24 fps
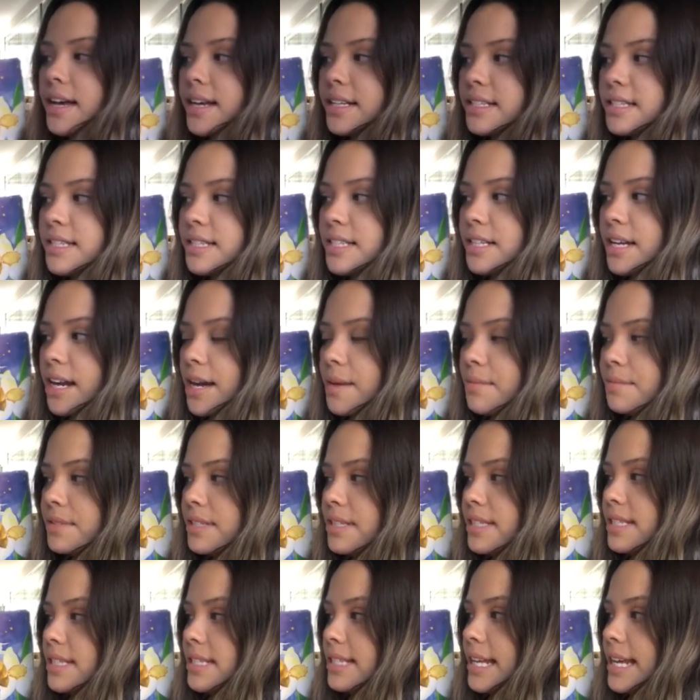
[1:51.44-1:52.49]
It's time
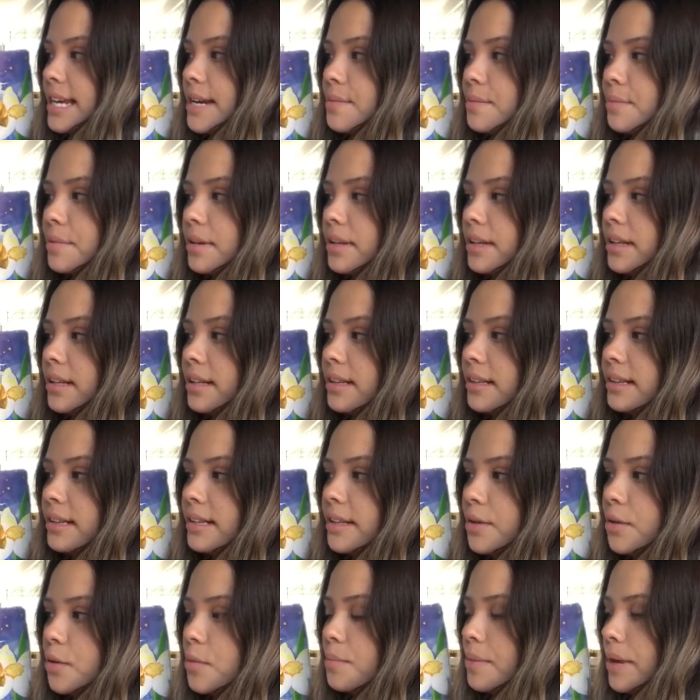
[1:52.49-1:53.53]
to sleep,
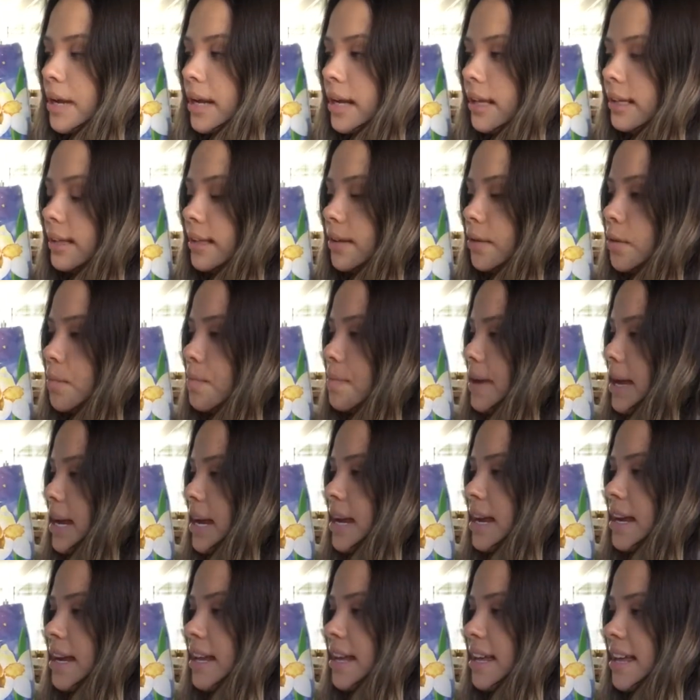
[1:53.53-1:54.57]
little
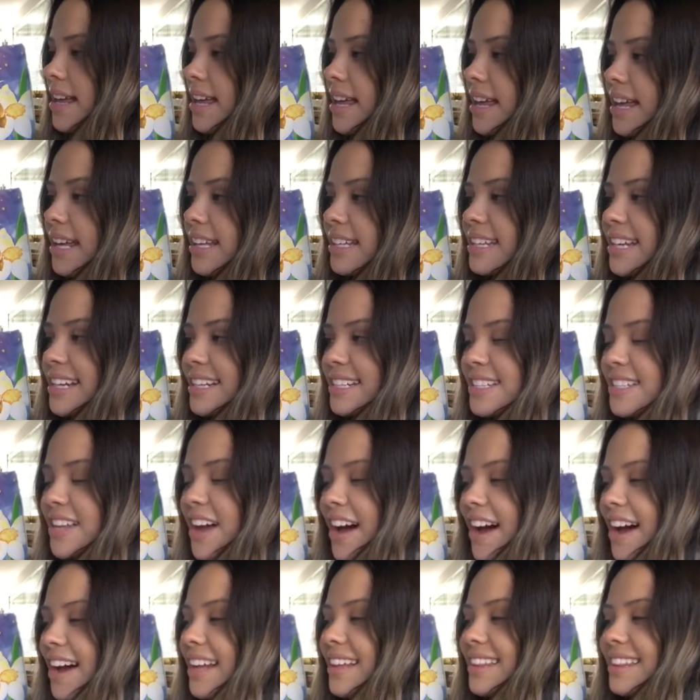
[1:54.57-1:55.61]
bee, yes,
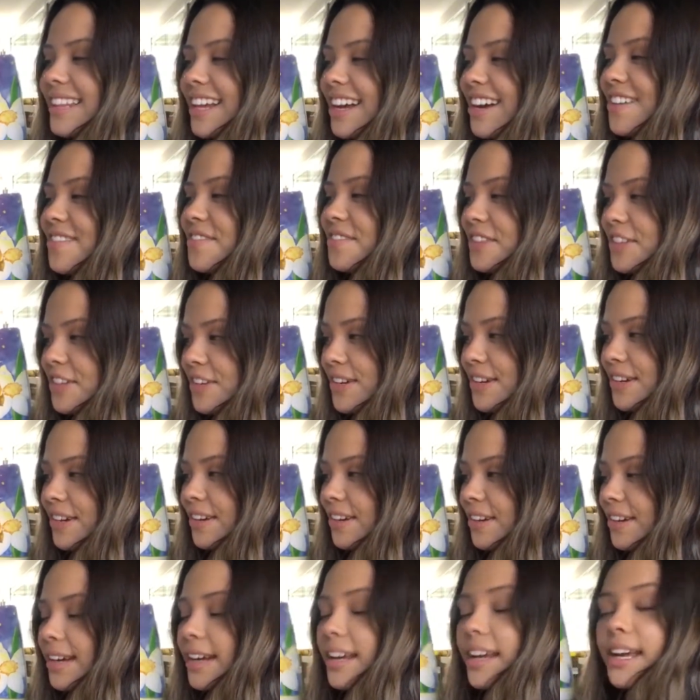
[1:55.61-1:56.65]
I love
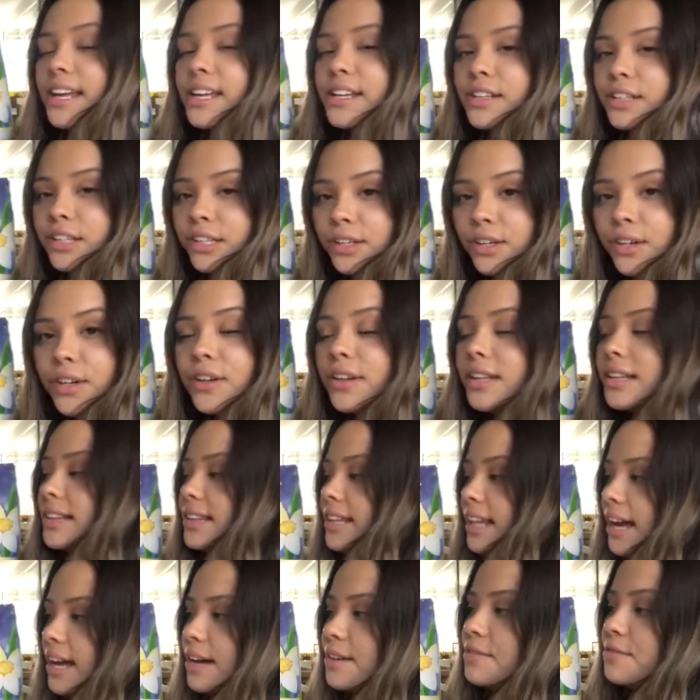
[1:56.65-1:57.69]
you, and you
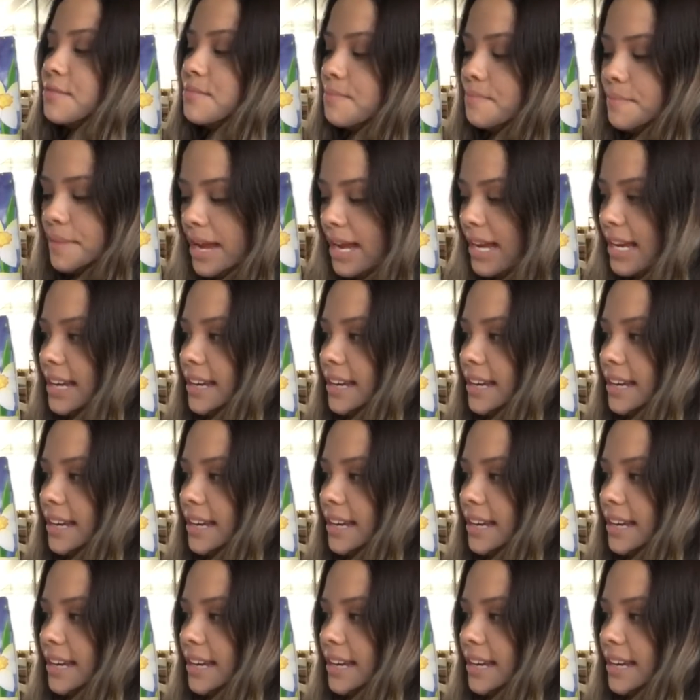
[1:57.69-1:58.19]
love me.